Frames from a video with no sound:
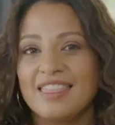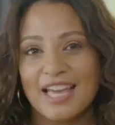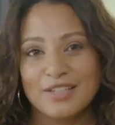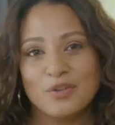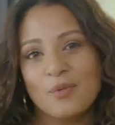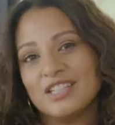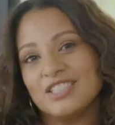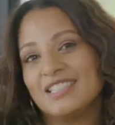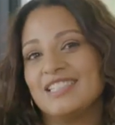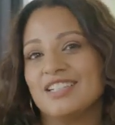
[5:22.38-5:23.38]
Thanks for
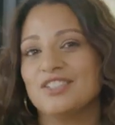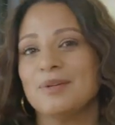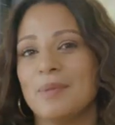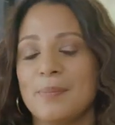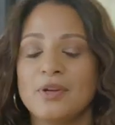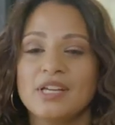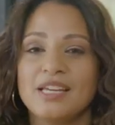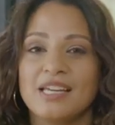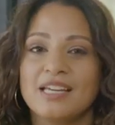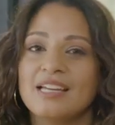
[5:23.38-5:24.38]
watching Dear Derm by Beauty
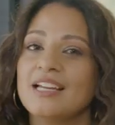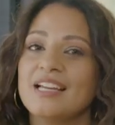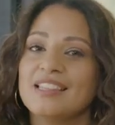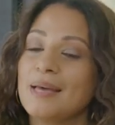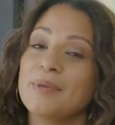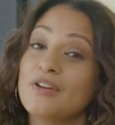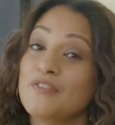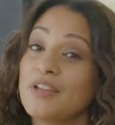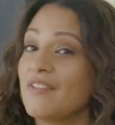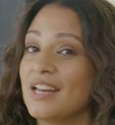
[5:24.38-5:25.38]
Geek. Let me know
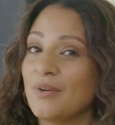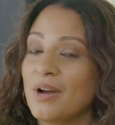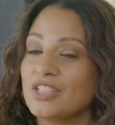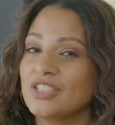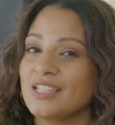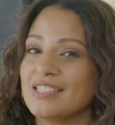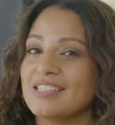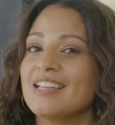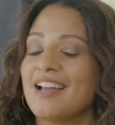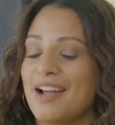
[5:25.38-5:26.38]
if you have any
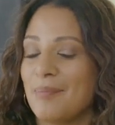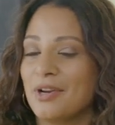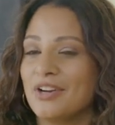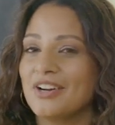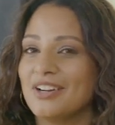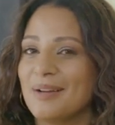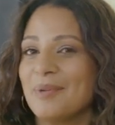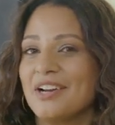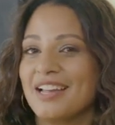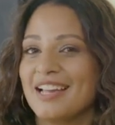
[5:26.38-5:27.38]
questions. I'm your girl, I'm
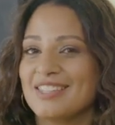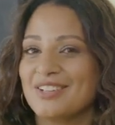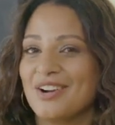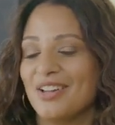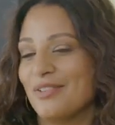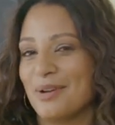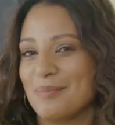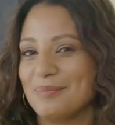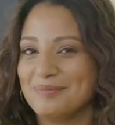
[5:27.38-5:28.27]
here to answer all of them.